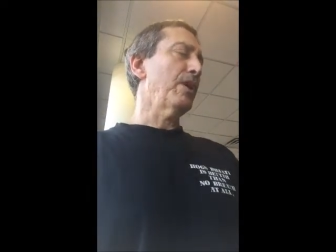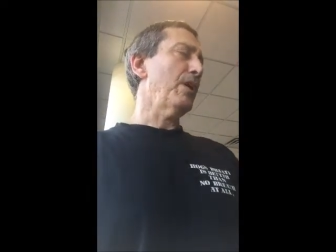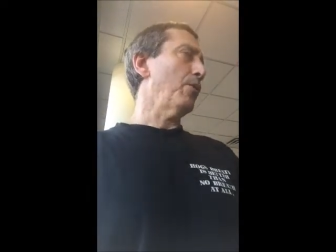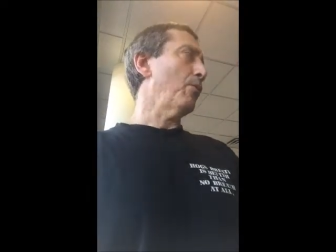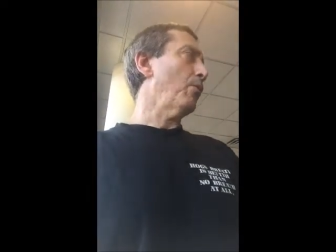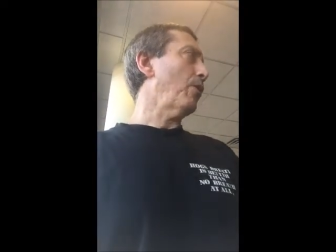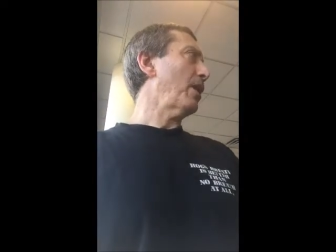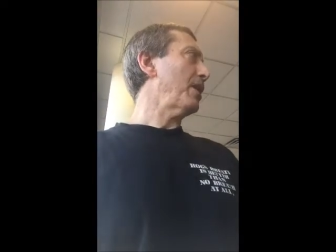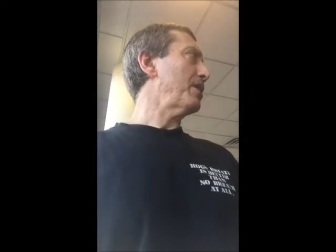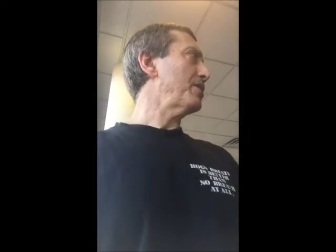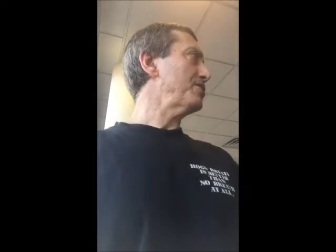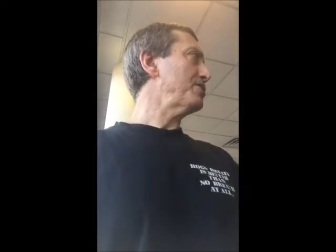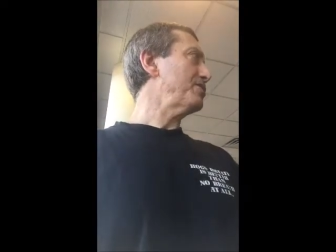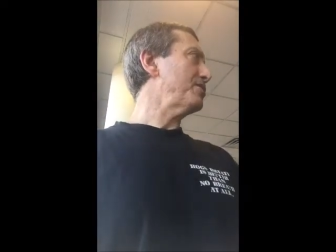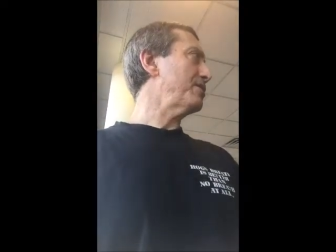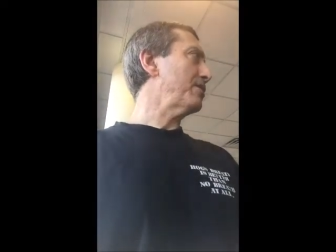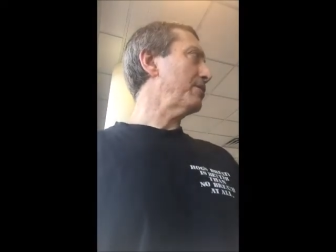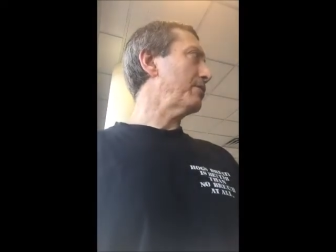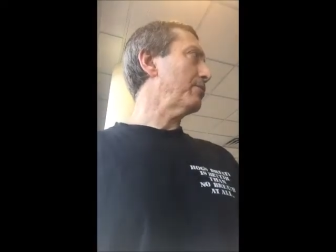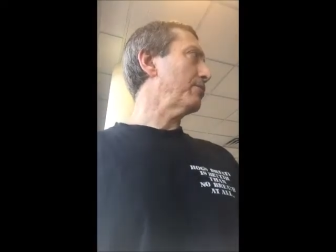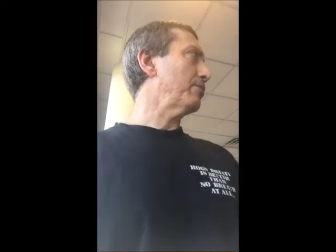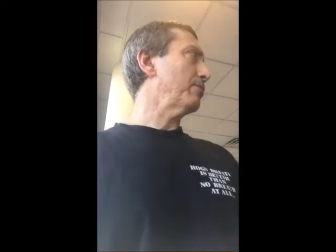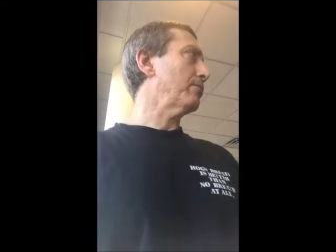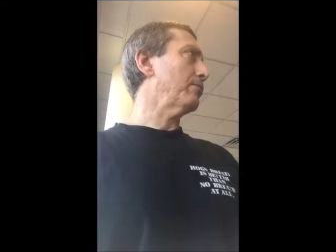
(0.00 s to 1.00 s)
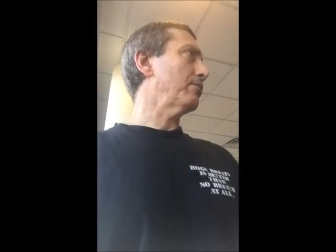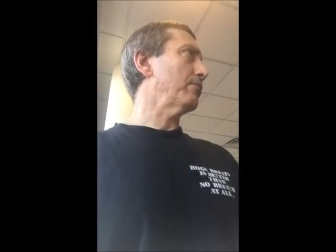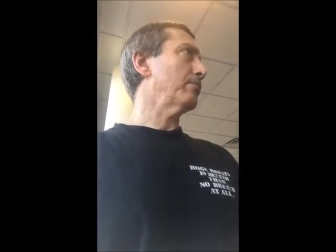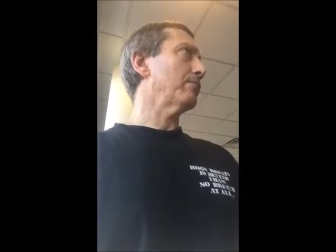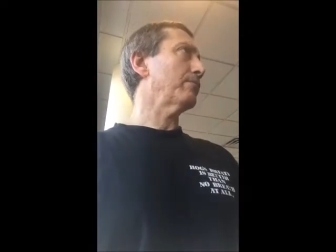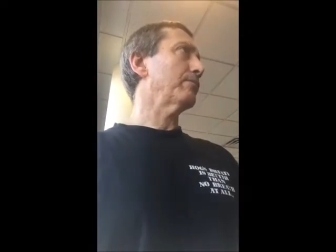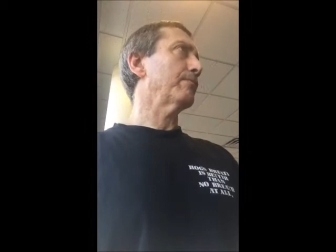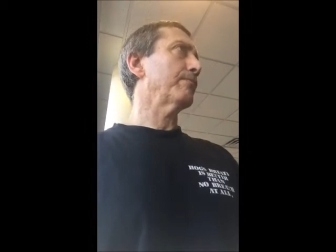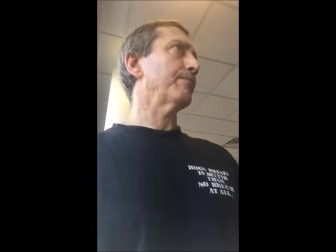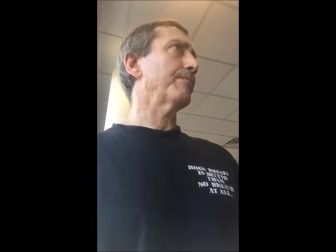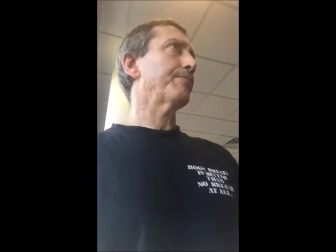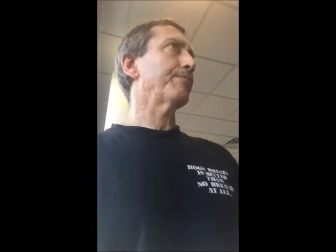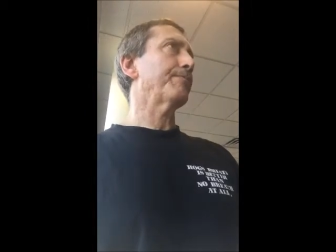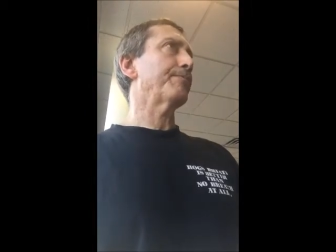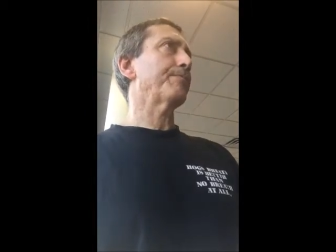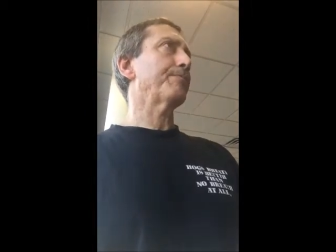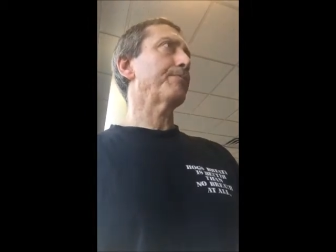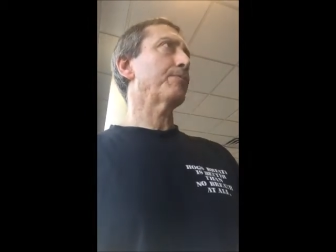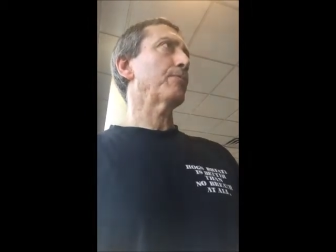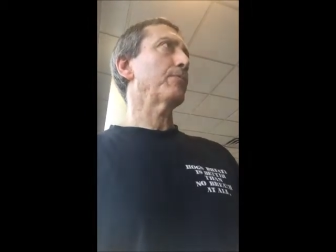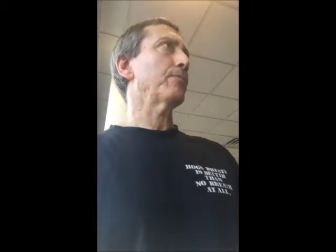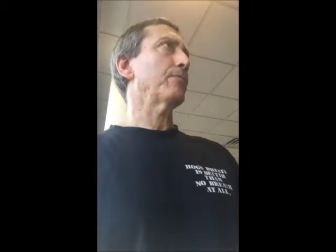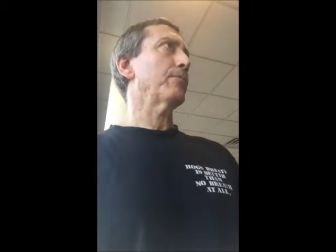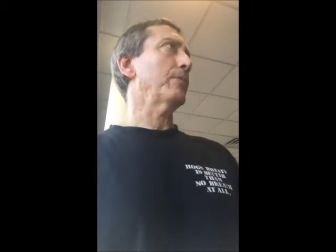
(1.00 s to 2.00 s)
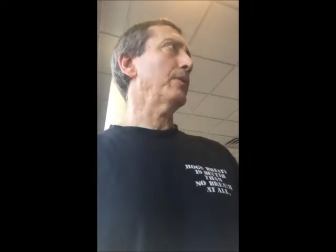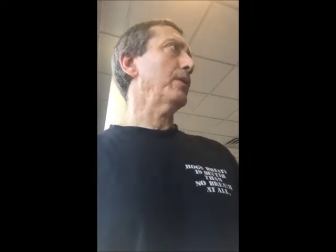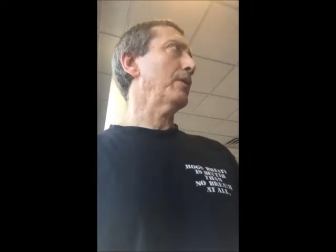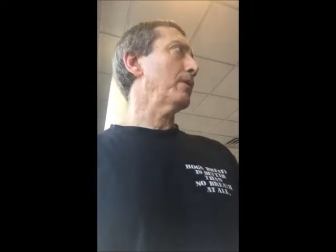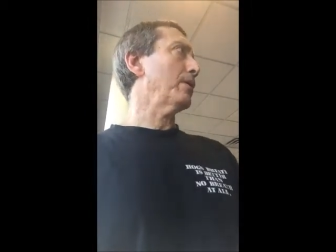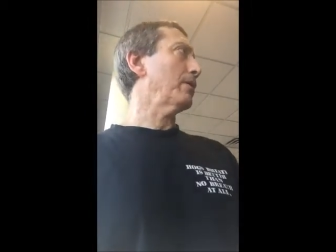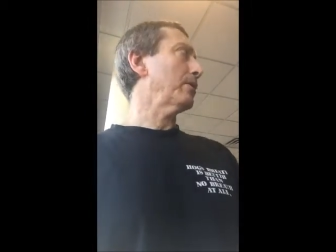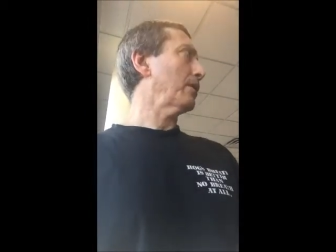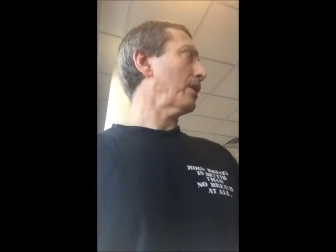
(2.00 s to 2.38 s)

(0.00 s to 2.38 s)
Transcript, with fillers: Yeah, why does... Goodell... The- yeah,